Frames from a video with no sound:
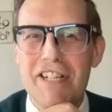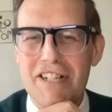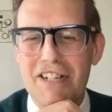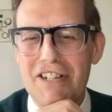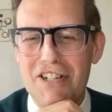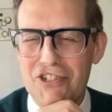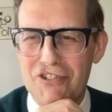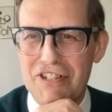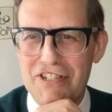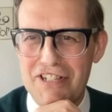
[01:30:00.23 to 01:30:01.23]
at the
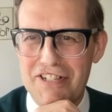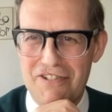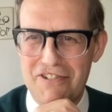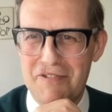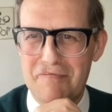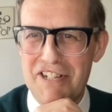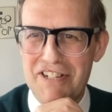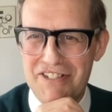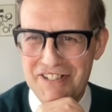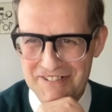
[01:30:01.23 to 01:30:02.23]
heartstrings like a good
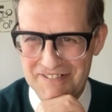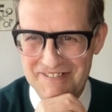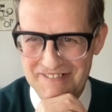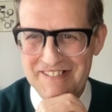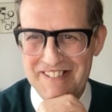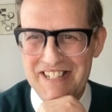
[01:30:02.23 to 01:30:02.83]
speech, the